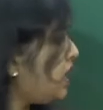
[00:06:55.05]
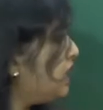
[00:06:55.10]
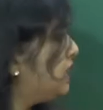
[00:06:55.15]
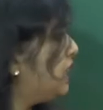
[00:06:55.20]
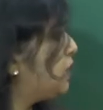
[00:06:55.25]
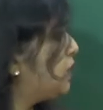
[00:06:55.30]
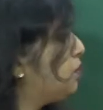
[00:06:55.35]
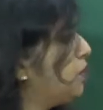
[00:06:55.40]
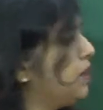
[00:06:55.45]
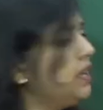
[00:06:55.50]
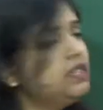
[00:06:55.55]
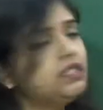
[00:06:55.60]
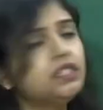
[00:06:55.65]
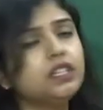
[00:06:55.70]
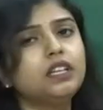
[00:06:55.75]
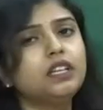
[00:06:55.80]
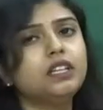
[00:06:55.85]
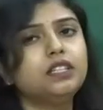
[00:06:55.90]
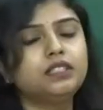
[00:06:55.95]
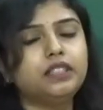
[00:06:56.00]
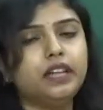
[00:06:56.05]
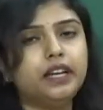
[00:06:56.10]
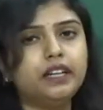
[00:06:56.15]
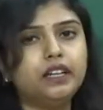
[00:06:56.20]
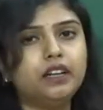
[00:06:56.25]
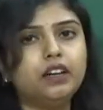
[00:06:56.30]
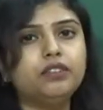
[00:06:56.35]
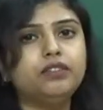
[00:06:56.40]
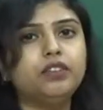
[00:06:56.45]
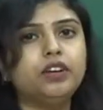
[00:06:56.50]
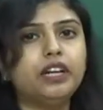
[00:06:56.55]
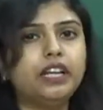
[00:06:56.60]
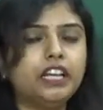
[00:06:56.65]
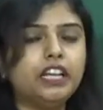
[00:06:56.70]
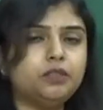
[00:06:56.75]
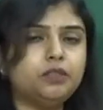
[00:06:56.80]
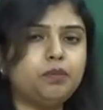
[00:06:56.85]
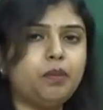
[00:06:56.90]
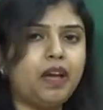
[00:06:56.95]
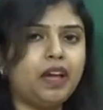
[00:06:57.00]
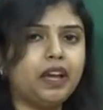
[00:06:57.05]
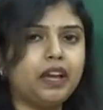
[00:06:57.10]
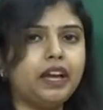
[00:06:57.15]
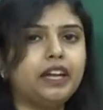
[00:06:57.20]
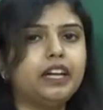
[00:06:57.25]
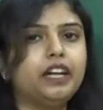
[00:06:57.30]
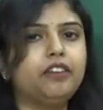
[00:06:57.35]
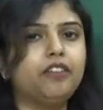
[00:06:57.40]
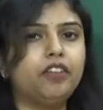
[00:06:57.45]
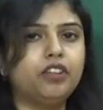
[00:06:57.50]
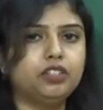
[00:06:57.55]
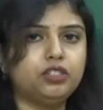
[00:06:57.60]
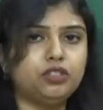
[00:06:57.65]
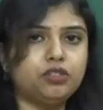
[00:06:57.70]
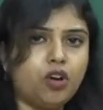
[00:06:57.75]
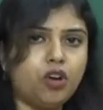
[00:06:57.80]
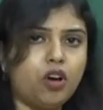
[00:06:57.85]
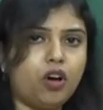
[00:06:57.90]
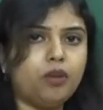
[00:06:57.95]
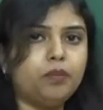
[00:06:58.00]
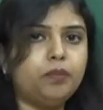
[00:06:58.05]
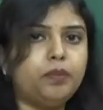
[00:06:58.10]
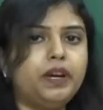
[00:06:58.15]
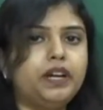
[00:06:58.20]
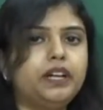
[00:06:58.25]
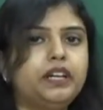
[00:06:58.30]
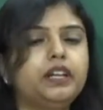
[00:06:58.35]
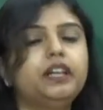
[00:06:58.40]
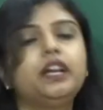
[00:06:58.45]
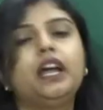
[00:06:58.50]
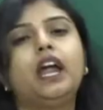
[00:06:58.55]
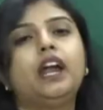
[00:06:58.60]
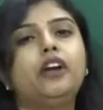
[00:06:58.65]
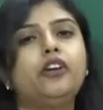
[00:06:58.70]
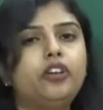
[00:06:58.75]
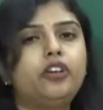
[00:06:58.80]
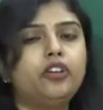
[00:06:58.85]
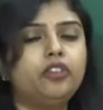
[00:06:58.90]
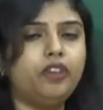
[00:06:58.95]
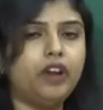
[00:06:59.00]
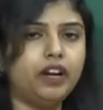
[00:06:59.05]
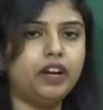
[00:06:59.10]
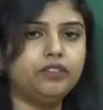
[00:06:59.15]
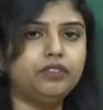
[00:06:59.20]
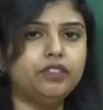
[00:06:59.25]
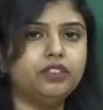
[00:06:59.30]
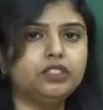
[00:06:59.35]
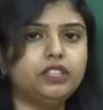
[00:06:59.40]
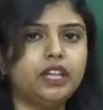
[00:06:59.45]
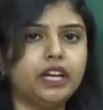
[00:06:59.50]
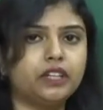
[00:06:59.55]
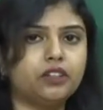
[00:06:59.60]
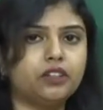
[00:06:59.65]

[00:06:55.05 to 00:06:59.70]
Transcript: That means sender, for each packet it will stop it and it will wait for the